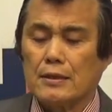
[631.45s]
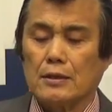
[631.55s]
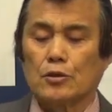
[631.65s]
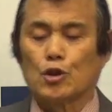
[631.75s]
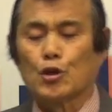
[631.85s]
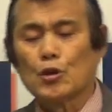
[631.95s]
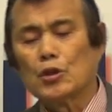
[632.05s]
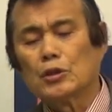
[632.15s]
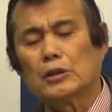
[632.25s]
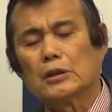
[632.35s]

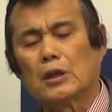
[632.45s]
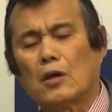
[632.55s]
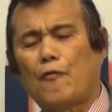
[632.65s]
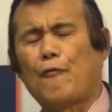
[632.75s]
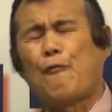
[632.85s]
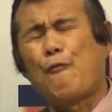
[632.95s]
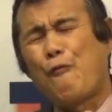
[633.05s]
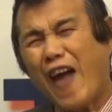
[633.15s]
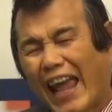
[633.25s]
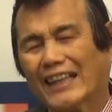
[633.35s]
to the
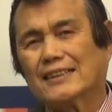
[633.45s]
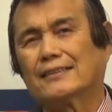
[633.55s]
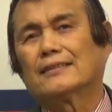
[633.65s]
fact,